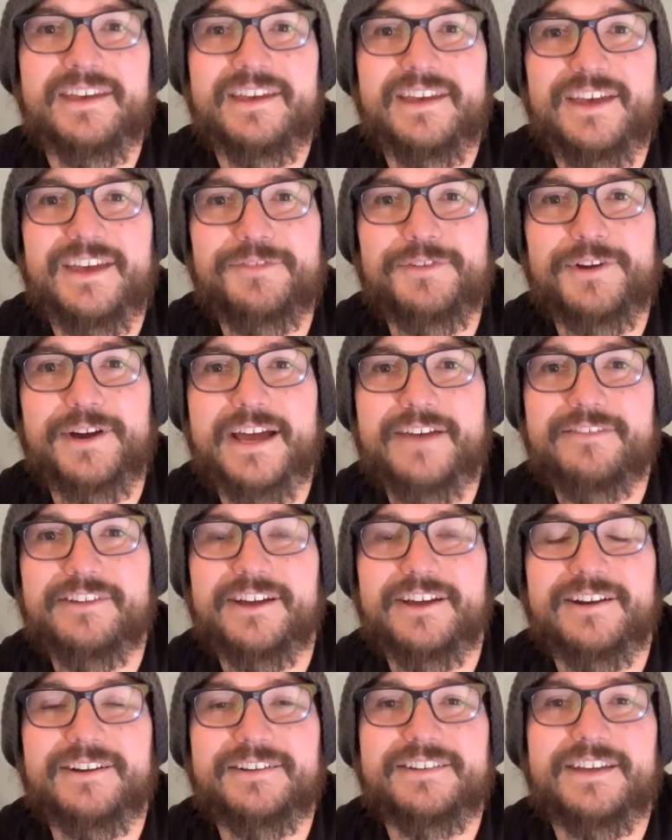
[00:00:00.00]
having a hard
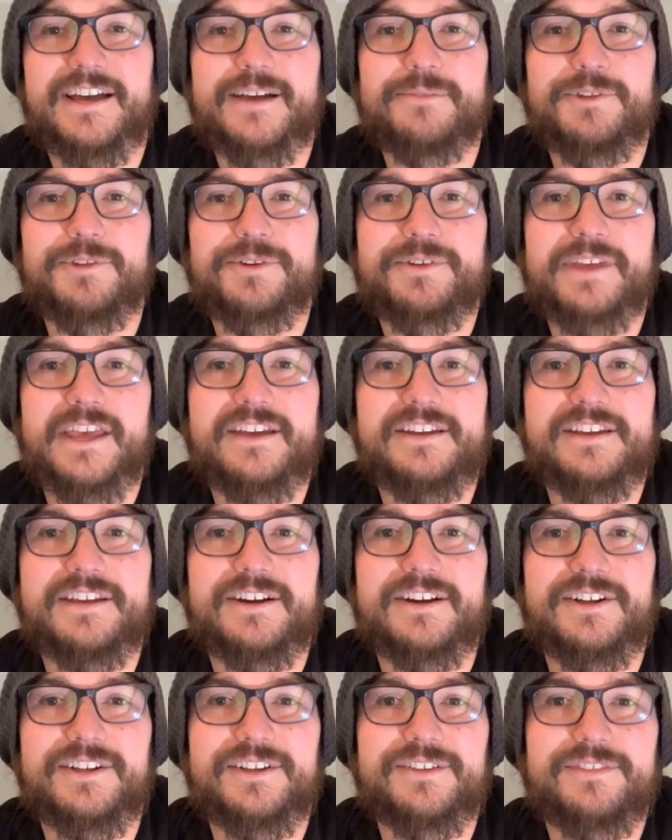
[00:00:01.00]
time locating all
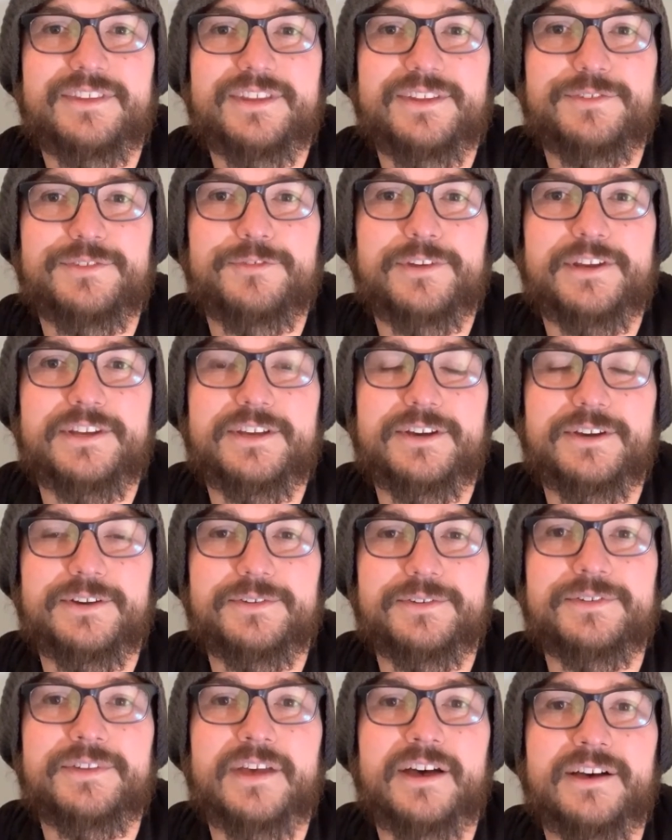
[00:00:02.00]
of these videos
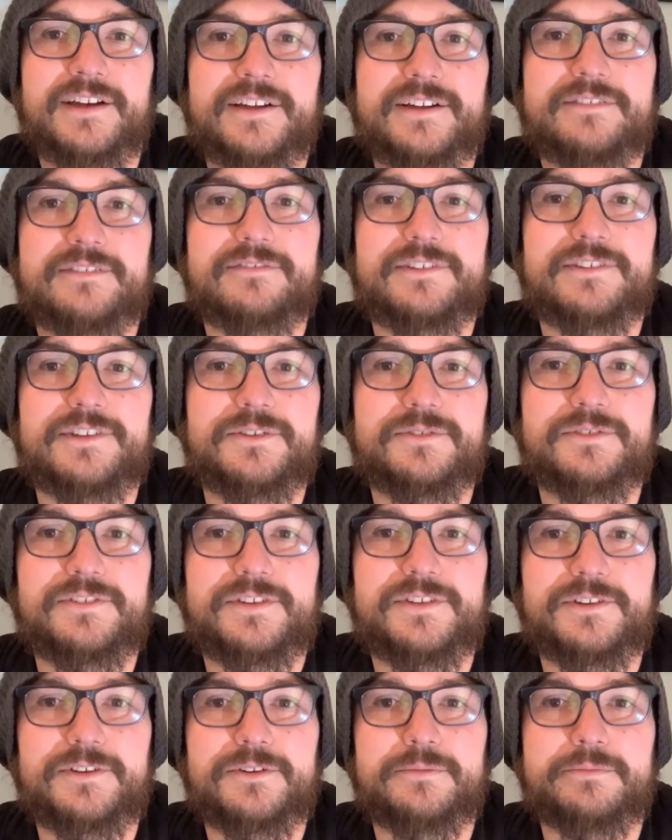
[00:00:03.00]
on
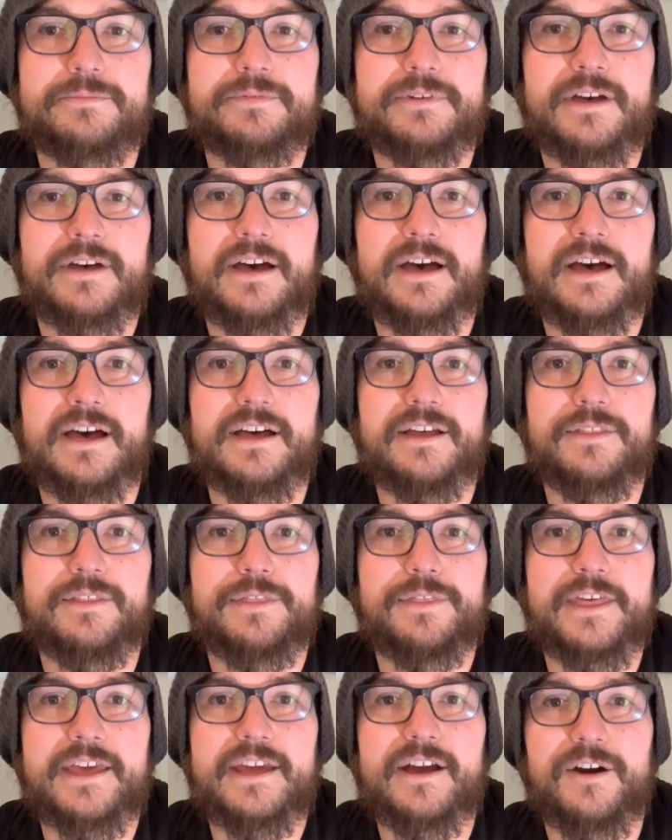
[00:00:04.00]
YouTube, they
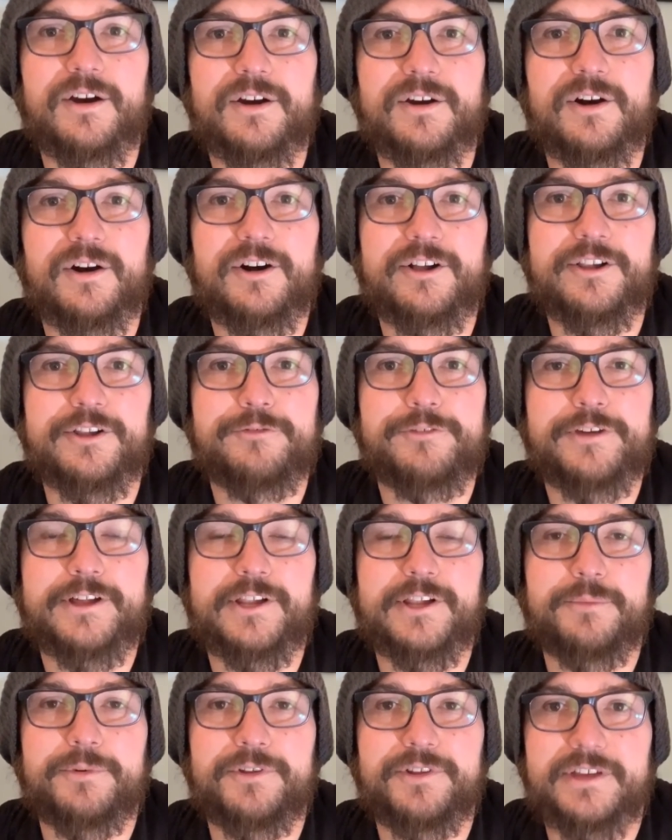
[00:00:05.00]
are all available
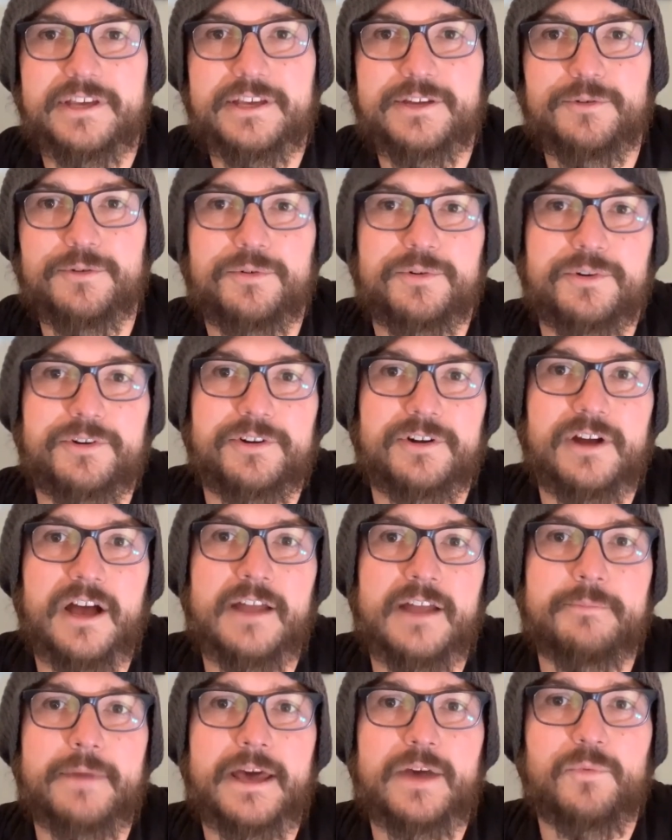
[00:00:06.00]
in order on my
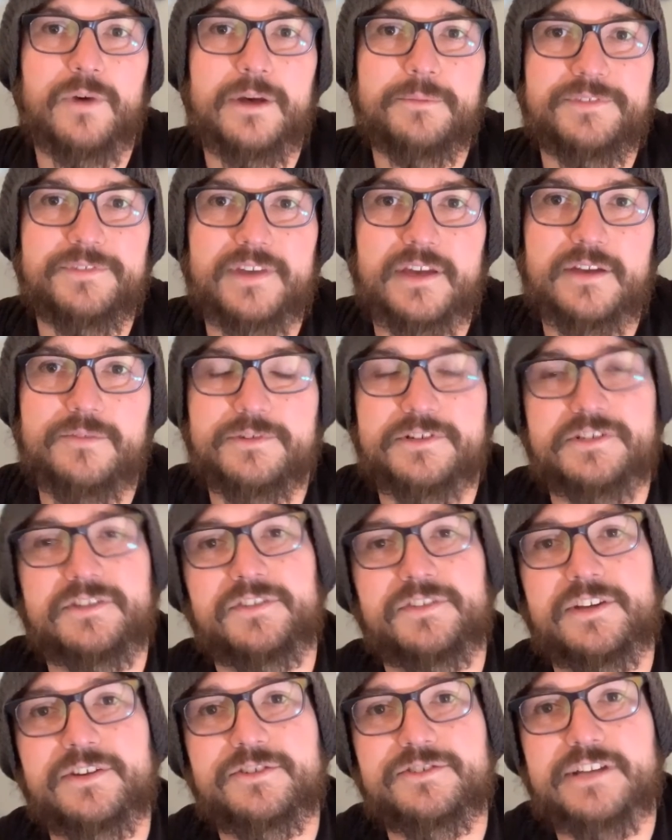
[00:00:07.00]
website, which is
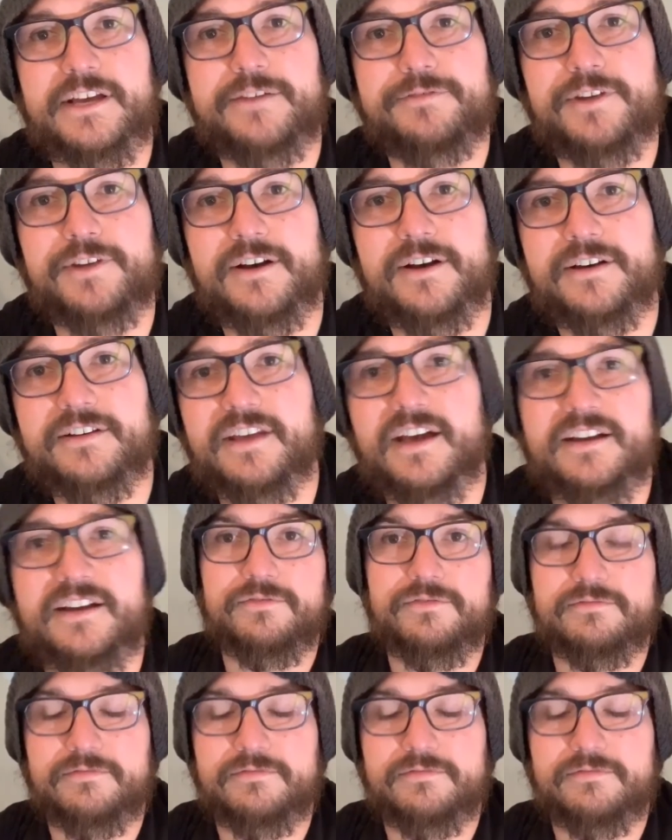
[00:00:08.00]
hearjefftalk.com.